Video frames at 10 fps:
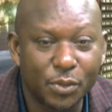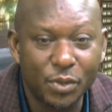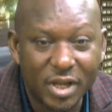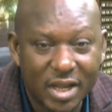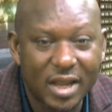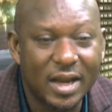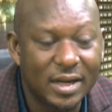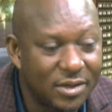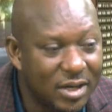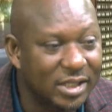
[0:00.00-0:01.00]
we
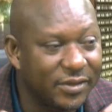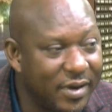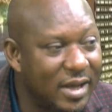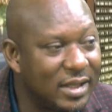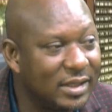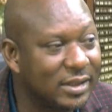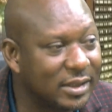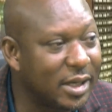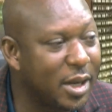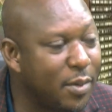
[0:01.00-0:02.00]
can transfer this
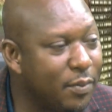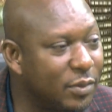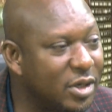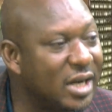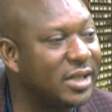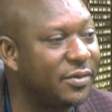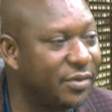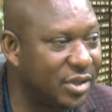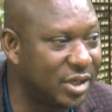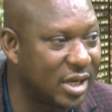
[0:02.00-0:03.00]
same
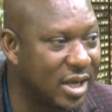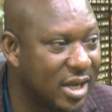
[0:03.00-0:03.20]
creativity